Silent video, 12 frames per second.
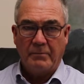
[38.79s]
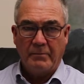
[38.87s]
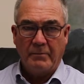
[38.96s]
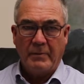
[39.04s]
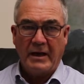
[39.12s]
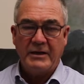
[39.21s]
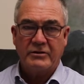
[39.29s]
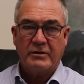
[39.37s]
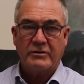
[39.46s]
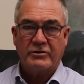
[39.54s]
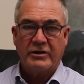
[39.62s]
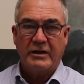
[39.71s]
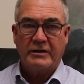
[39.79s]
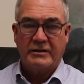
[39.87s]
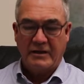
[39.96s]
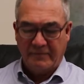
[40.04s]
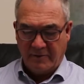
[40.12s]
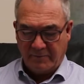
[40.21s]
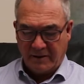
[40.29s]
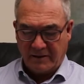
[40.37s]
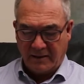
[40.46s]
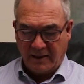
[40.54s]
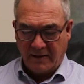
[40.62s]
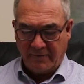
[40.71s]
major achievement by
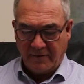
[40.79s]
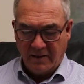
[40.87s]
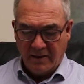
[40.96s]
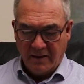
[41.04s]
staff,